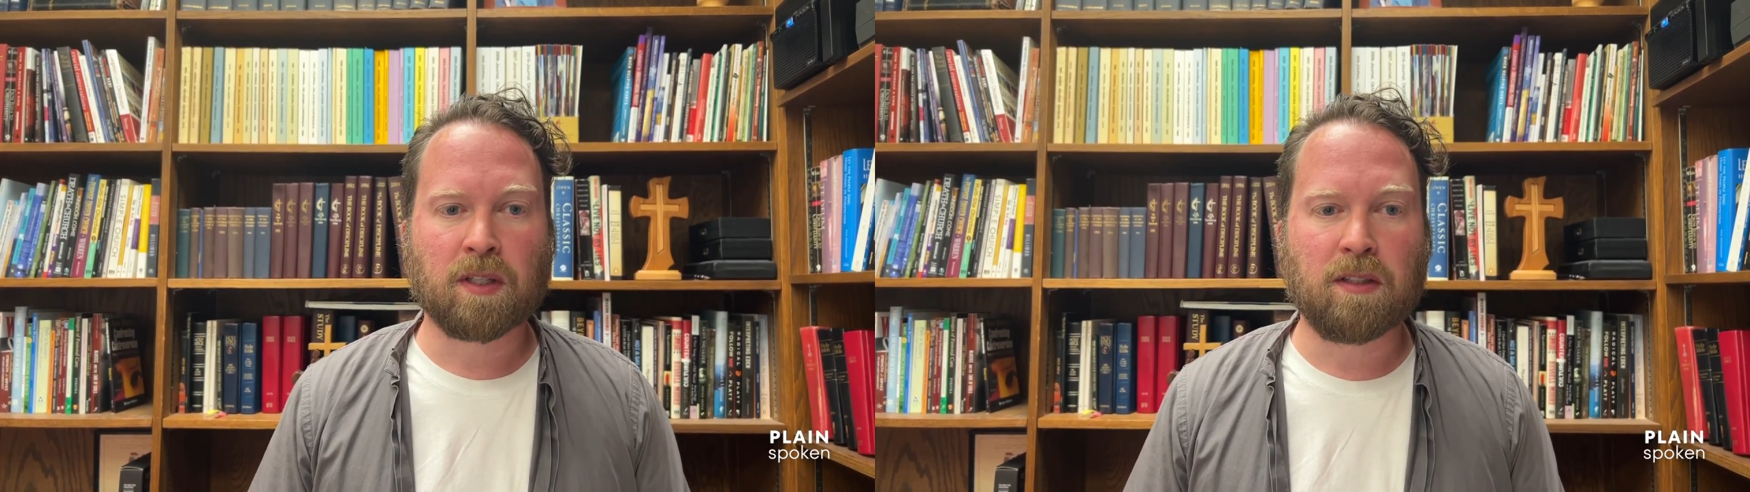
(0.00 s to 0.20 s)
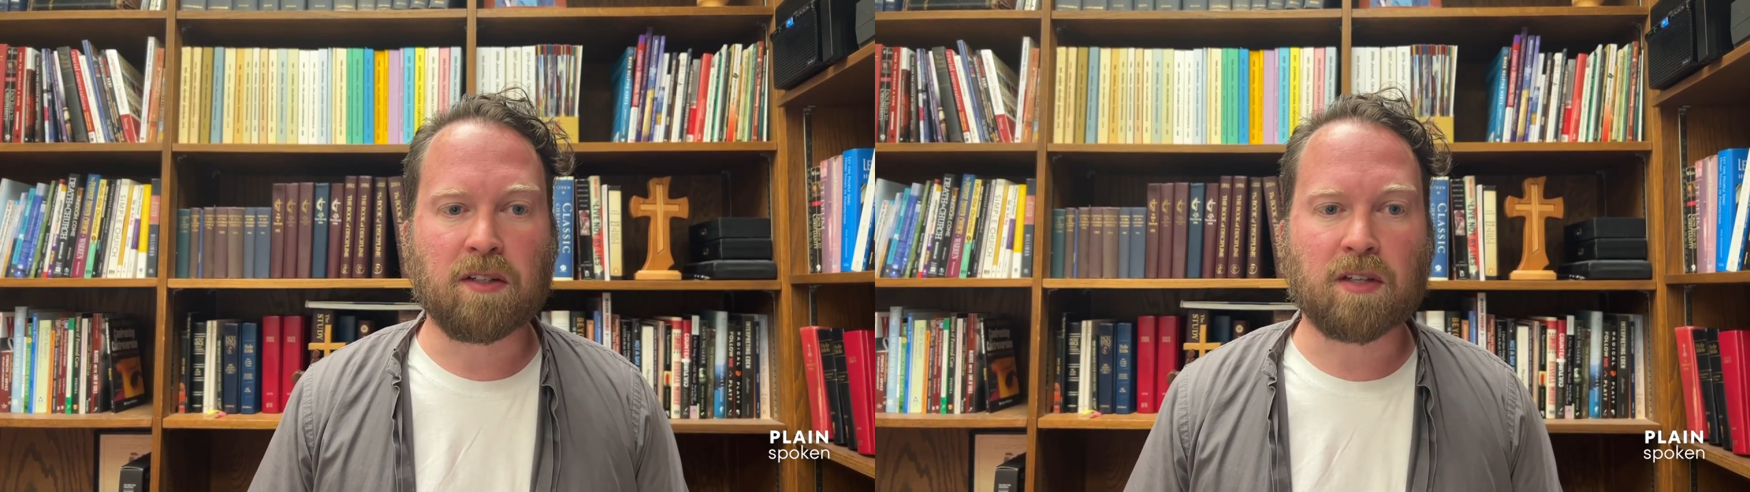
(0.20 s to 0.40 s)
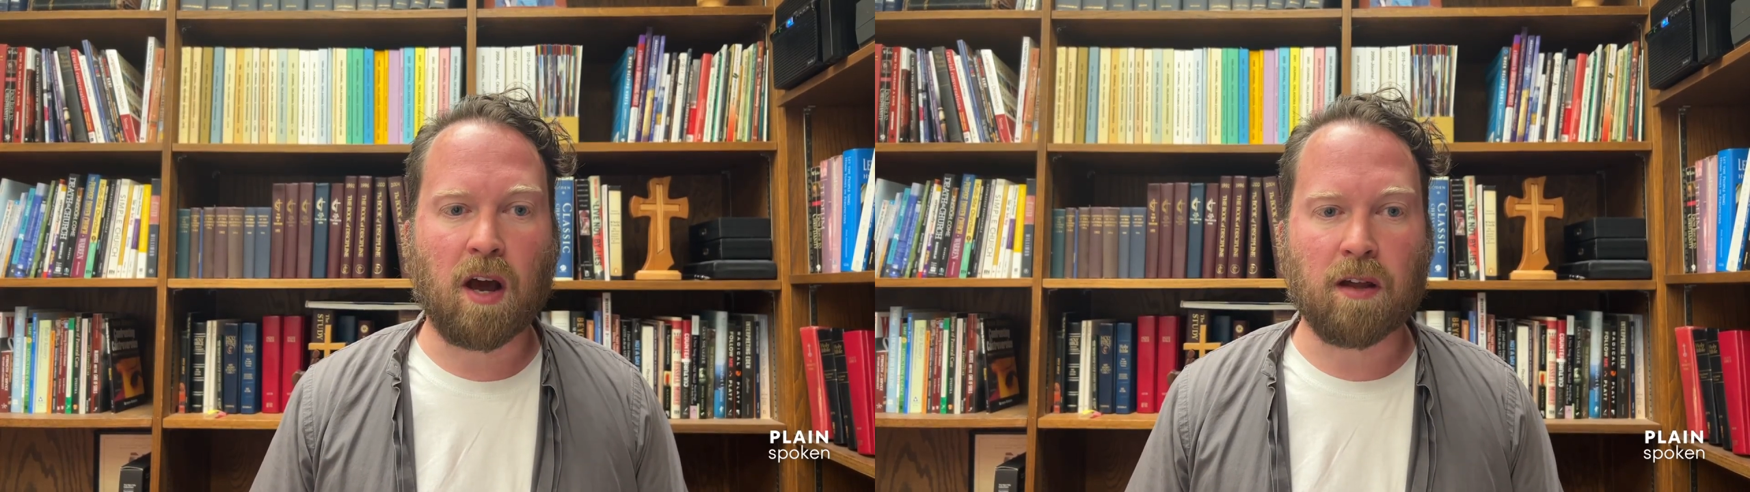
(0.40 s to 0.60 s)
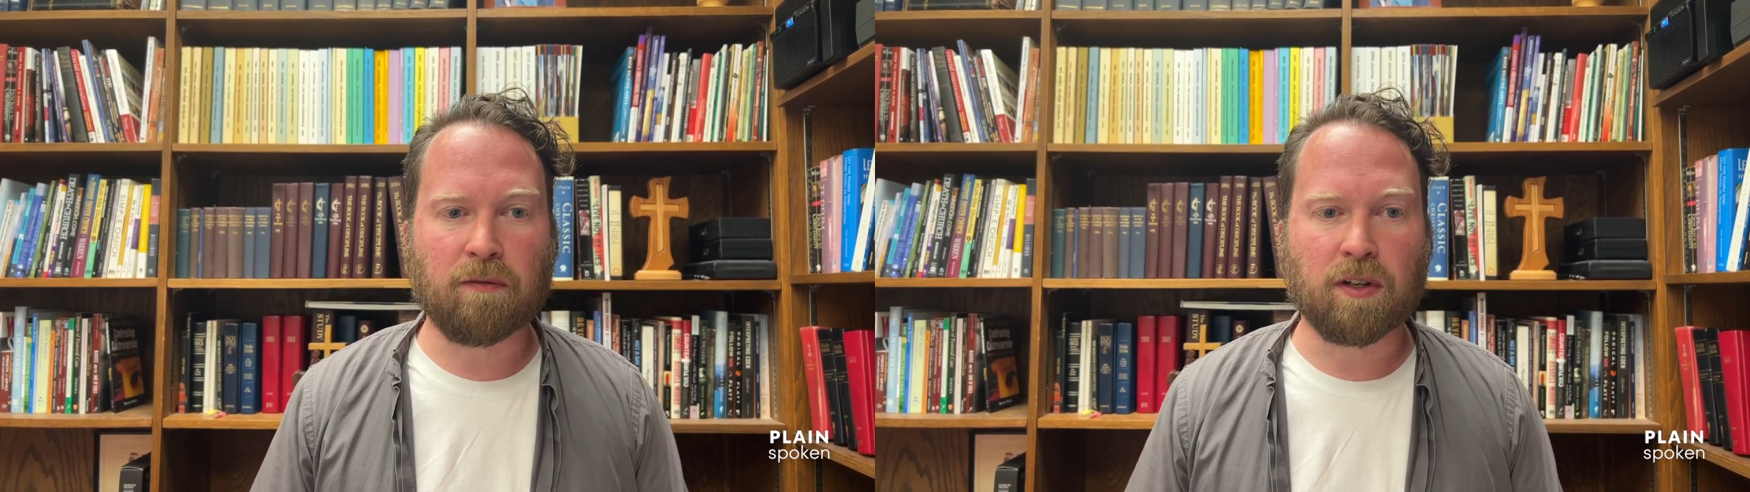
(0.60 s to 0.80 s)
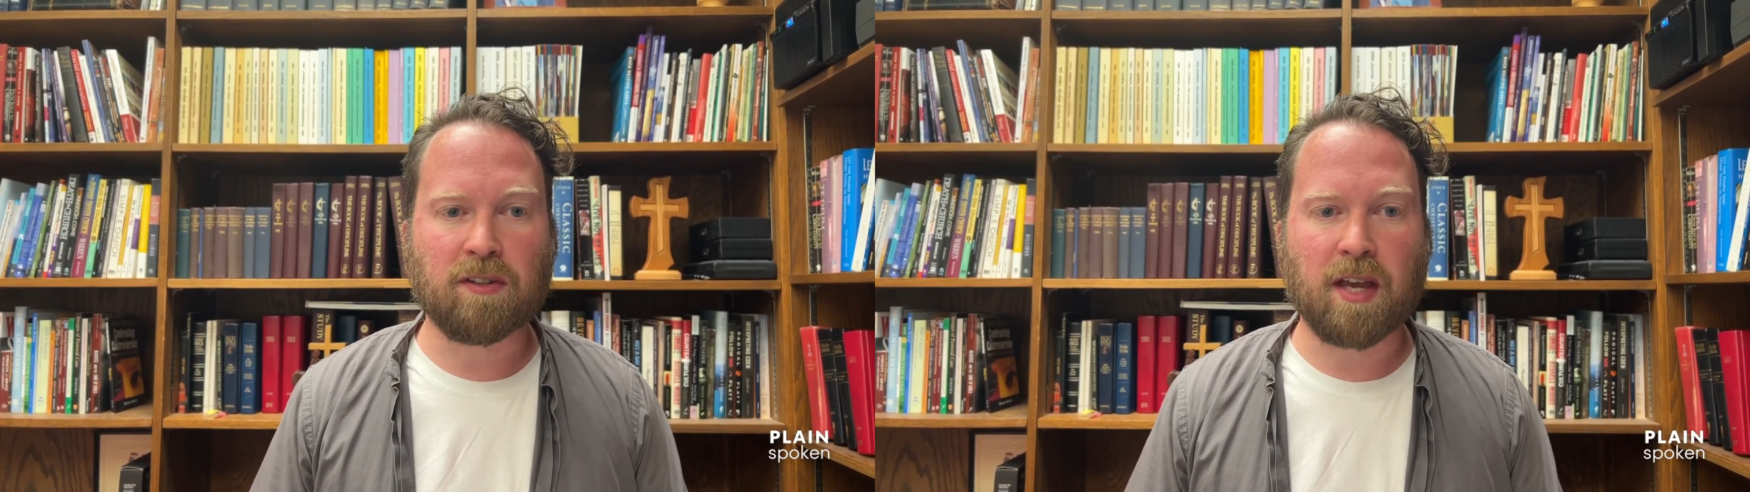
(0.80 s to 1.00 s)
This
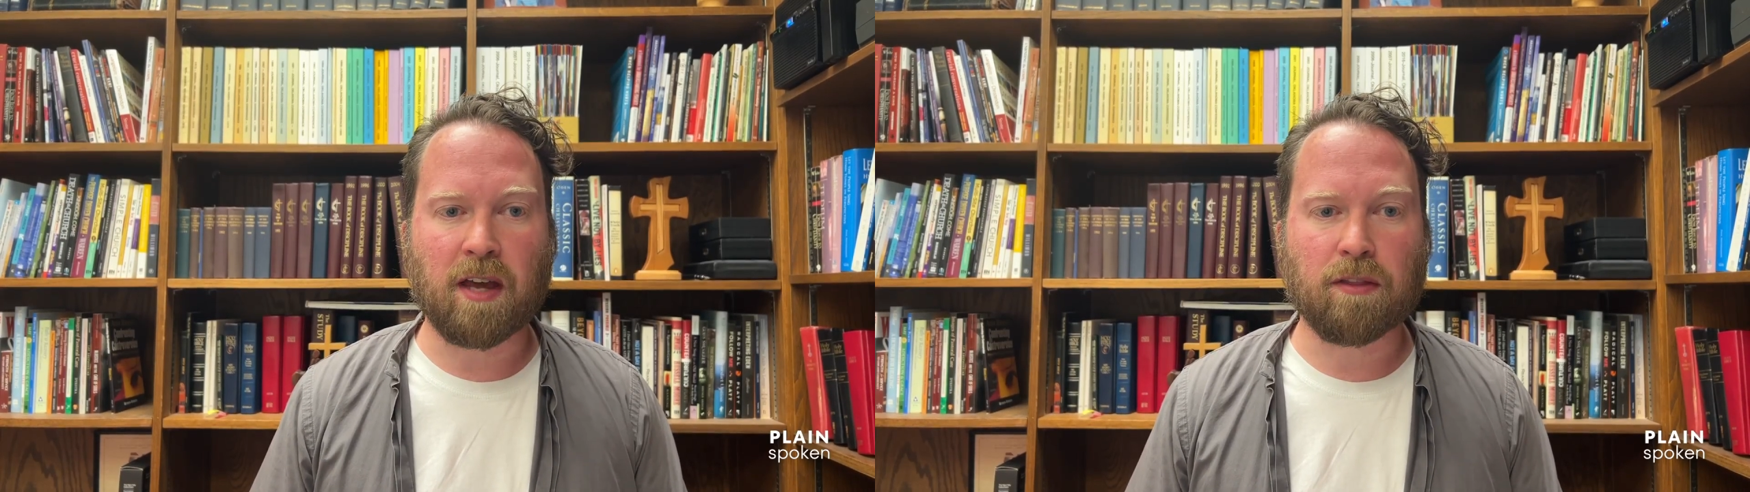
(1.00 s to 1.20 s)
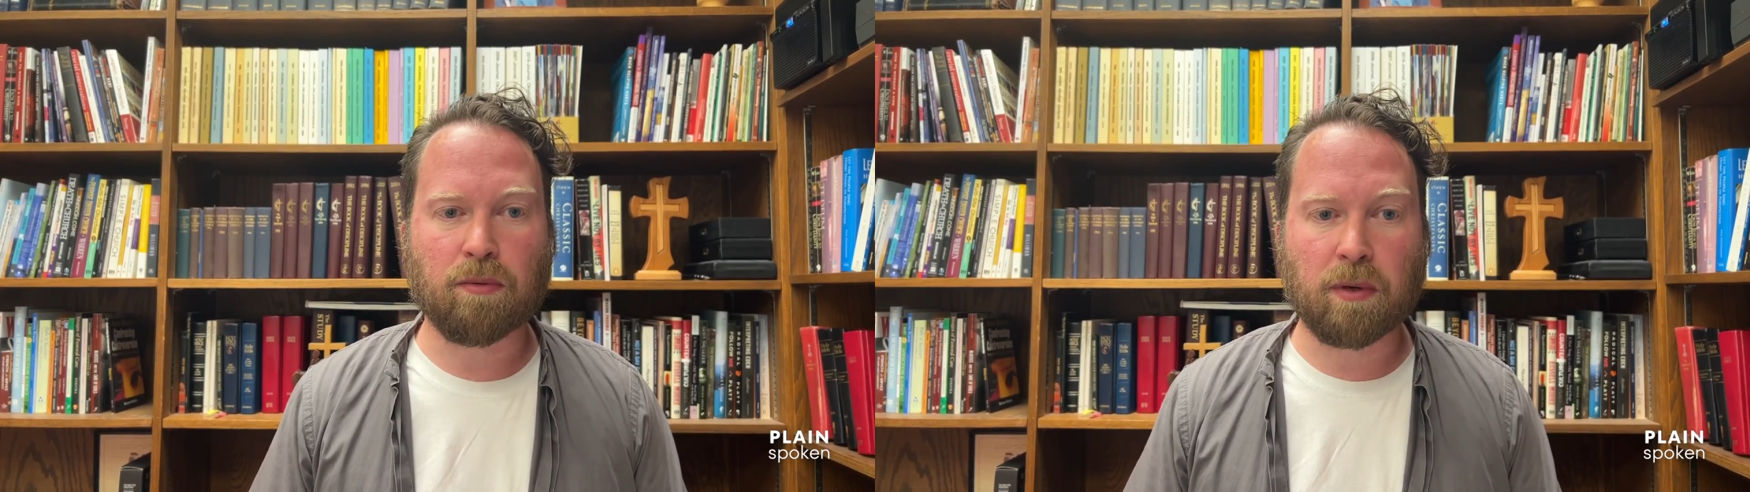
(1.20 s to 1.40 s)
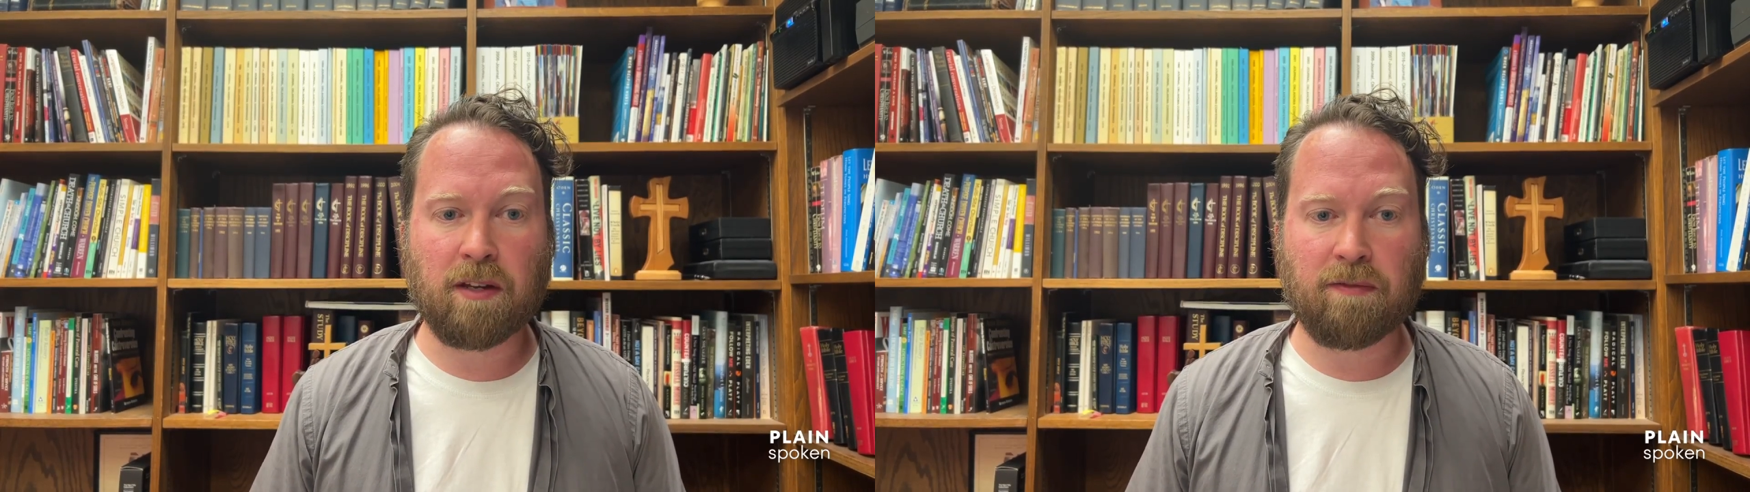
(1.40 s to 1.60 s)
conference had 3